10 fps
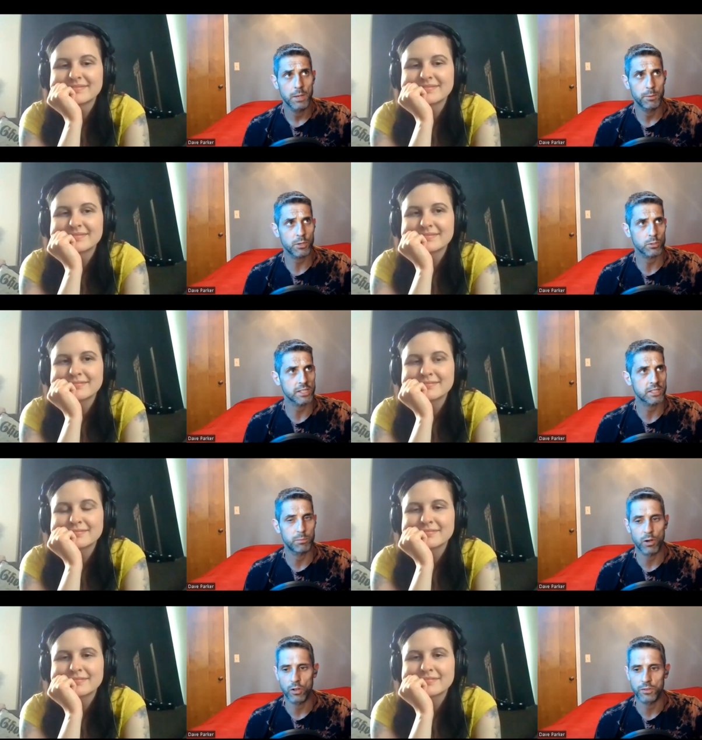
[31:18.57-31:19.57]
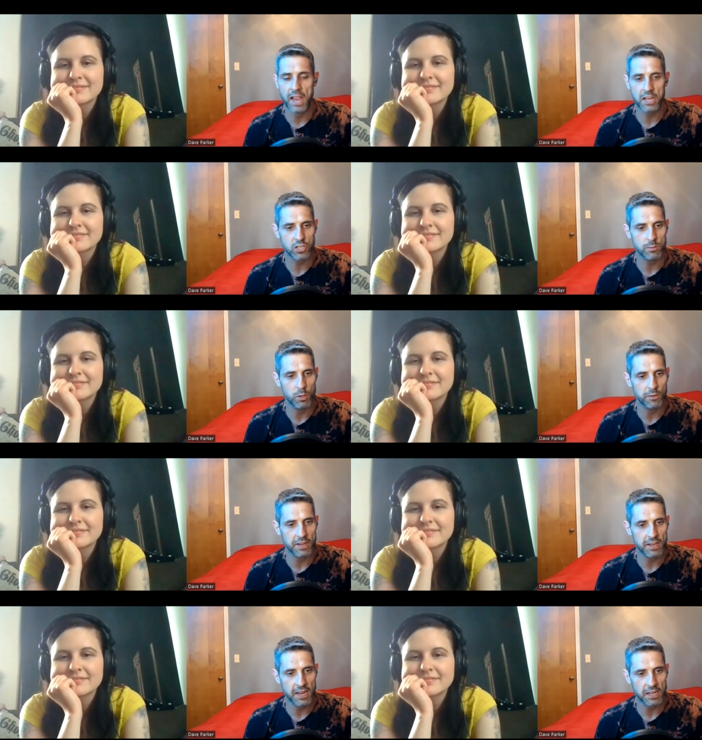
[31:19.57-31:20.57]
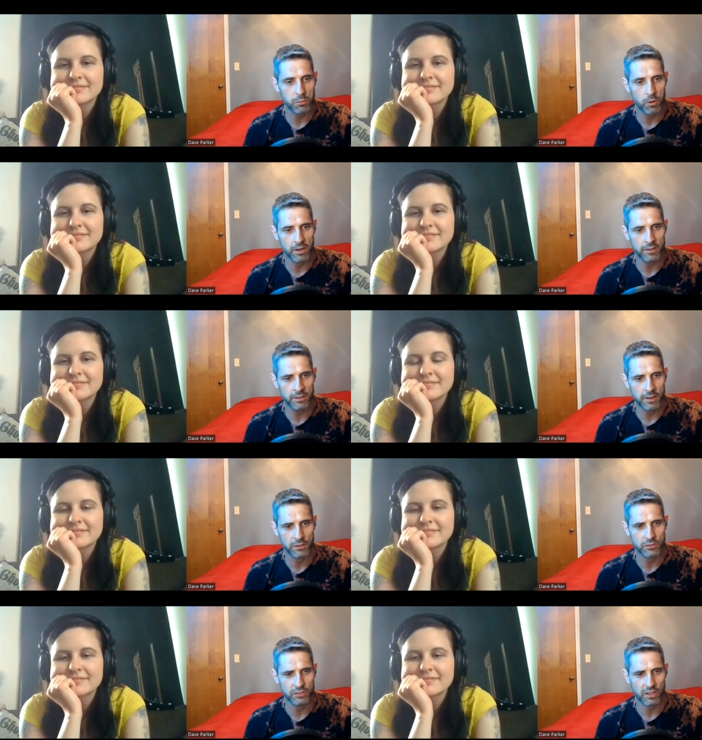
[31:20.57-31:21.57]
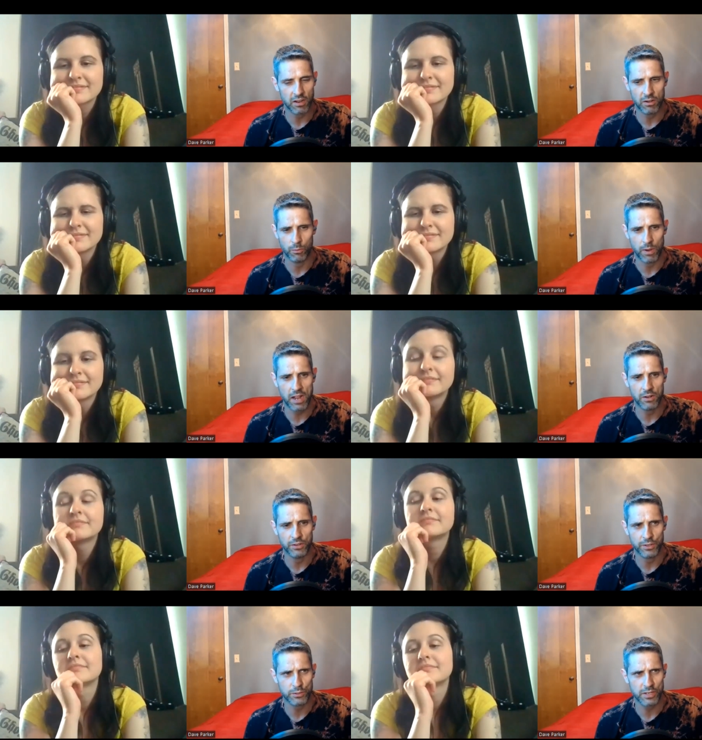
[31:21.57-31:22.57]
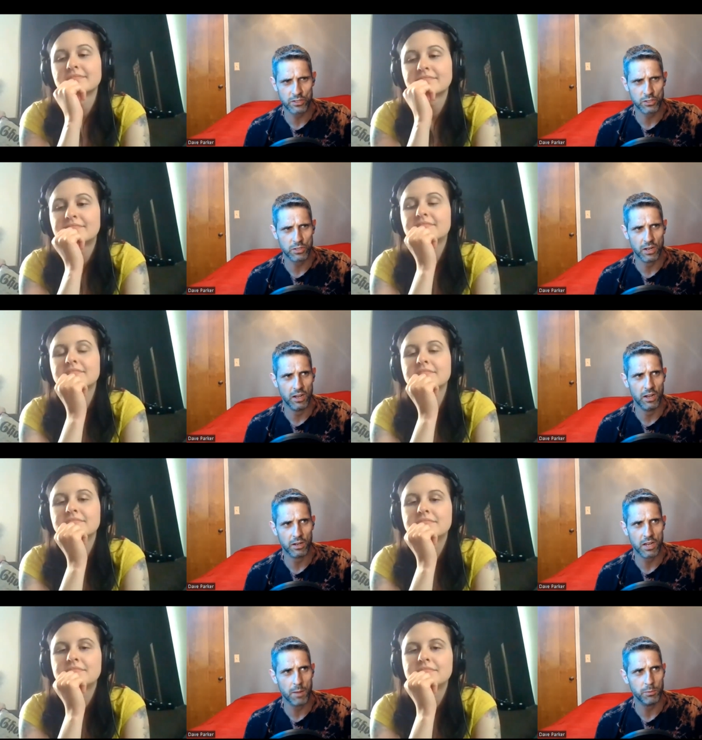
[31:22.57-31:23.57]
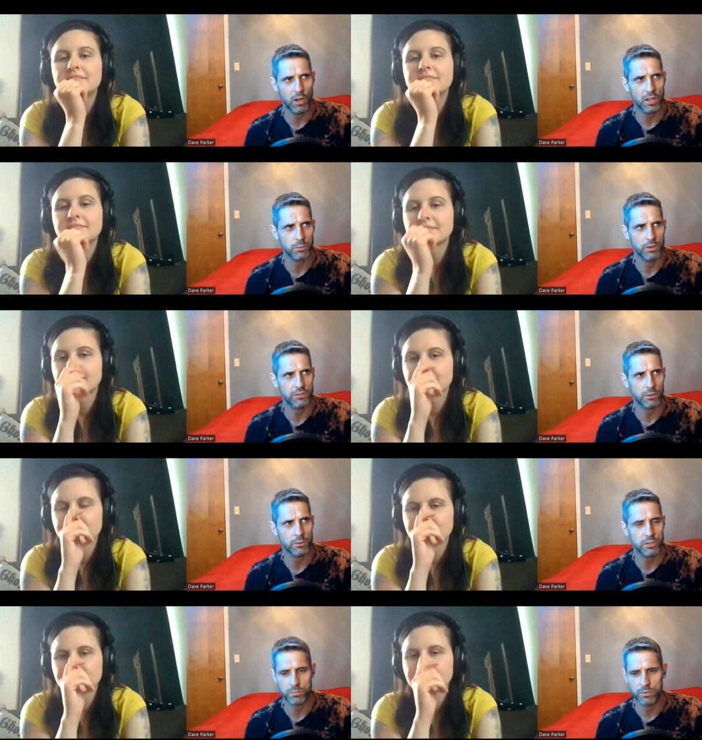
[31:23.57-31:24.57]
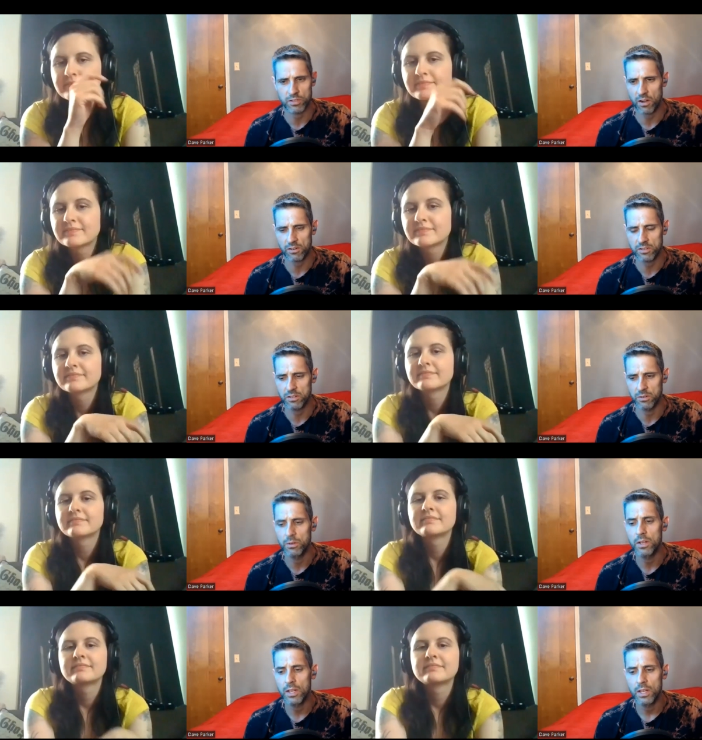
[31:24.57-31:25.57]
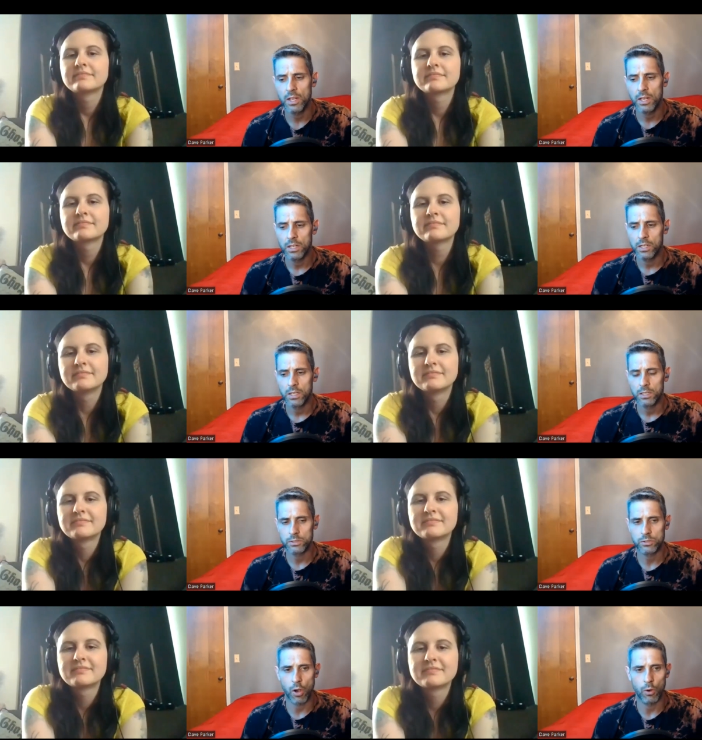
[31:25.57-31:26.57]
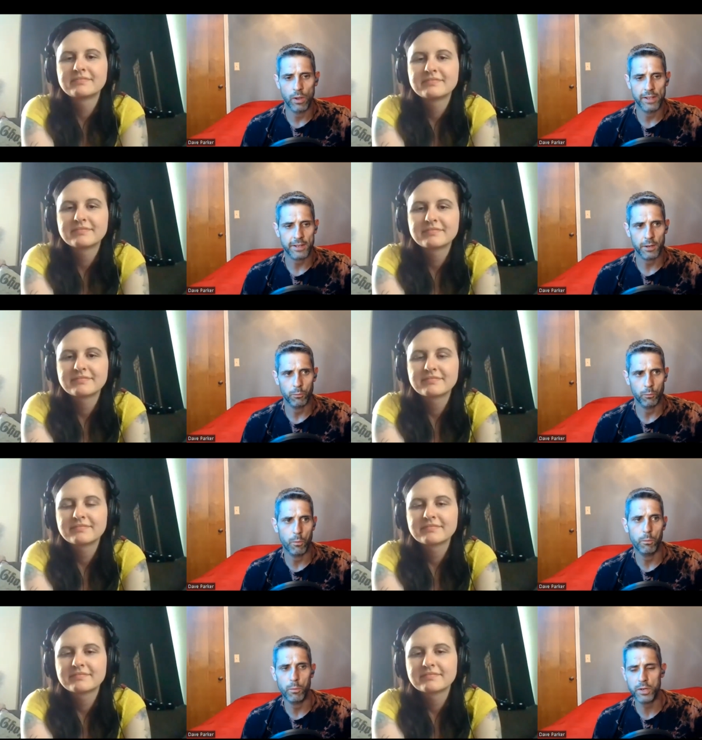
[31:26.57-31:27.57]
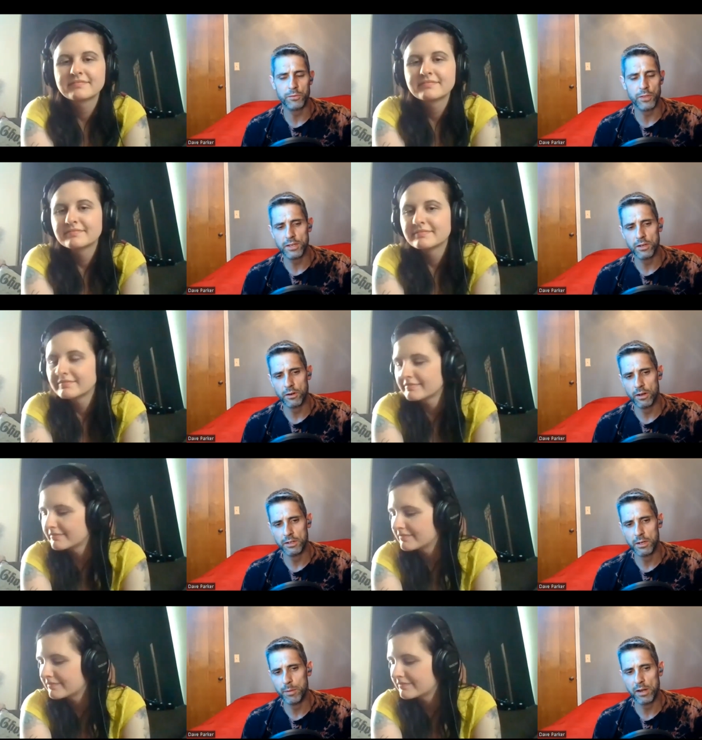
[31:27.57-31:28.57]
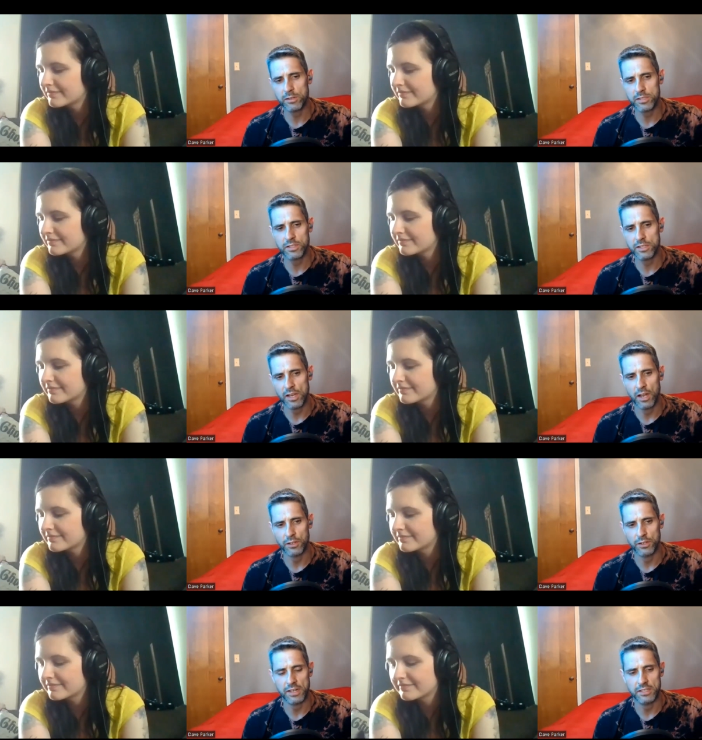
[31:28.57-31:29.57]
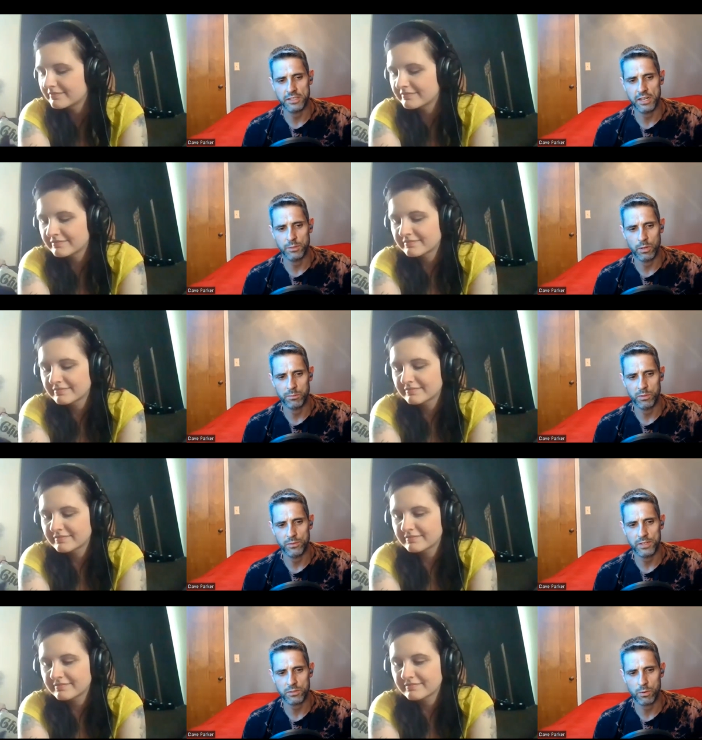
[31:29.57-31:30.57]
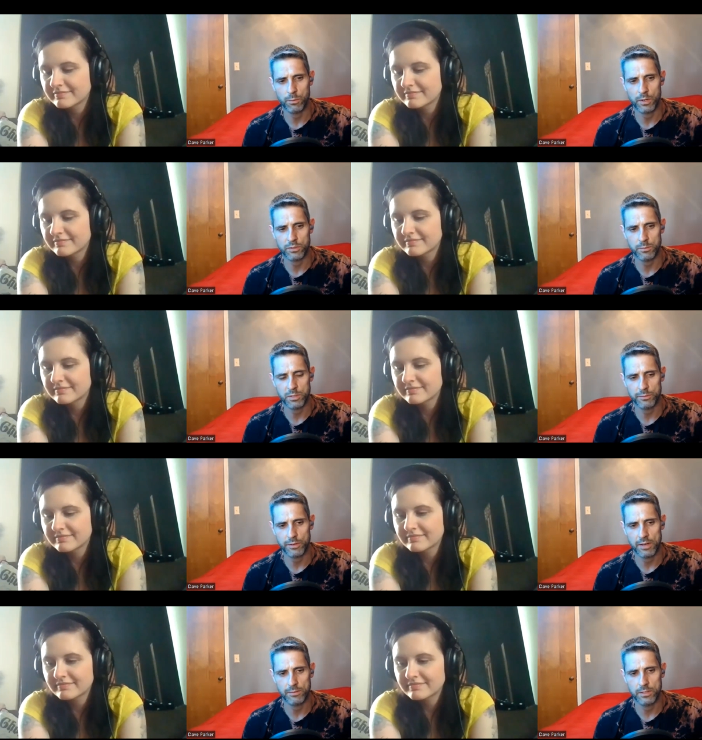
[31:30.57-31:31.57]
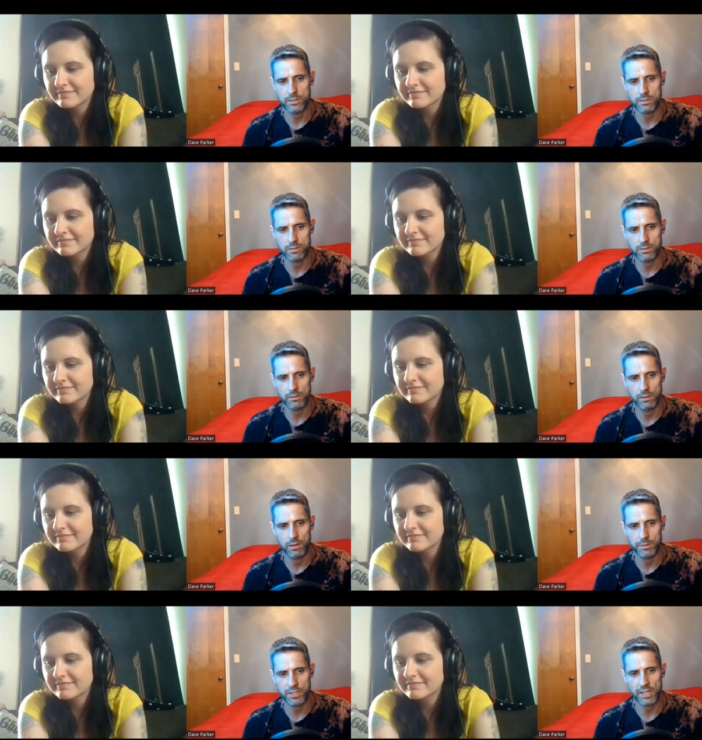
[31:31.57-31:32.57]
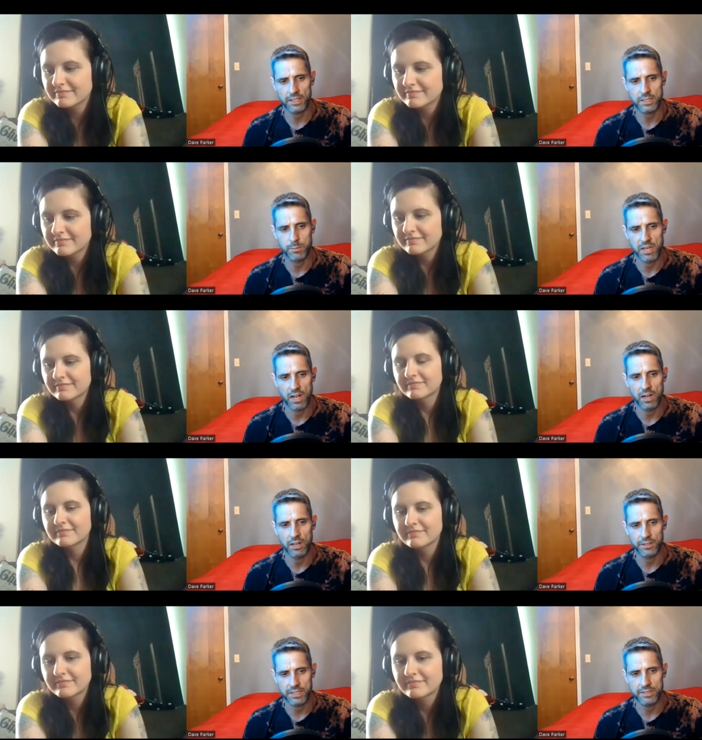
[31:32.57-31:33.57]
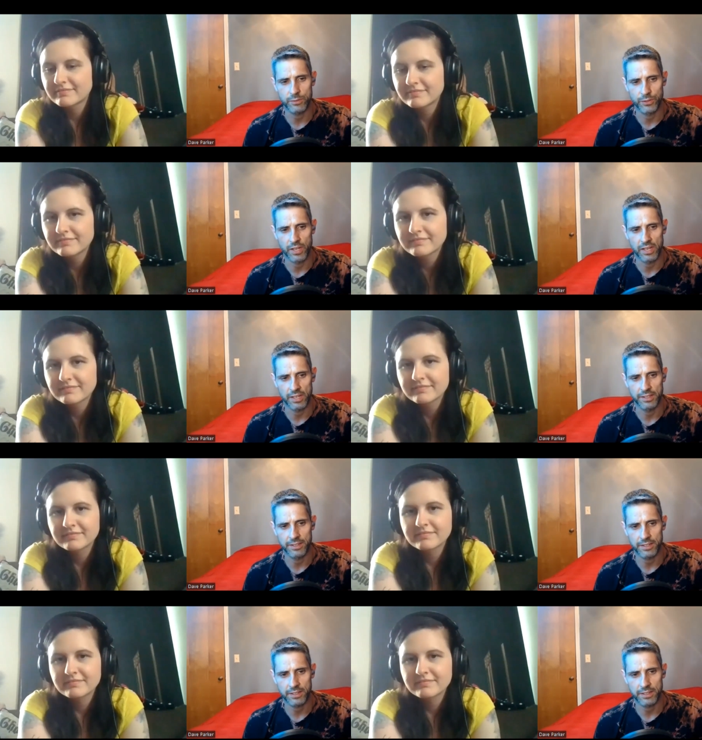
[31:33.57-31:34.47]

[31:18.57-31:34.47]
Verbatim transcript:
Speaker 1: But there was like the Paul Naschy movie in '81, and I was just like, oh wow. And mm. there's like a couple other ones that were just bizarre too. Mm. So like what do you think your in comparison to the other 1981 movies? What what are some of your favorites? I mean, you got like The Beyond and Evil Dead,